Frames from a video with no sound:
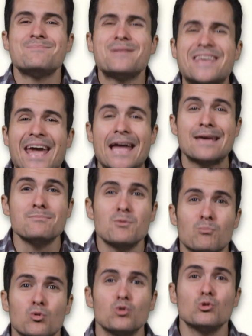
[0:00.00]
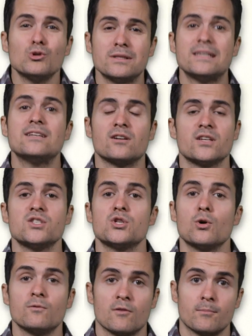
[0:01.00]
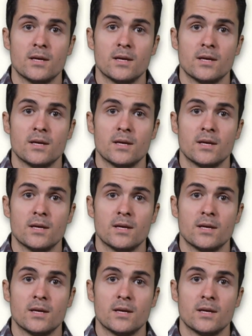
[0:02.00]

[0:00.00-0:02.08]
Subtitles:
He became the brutal leader he's known for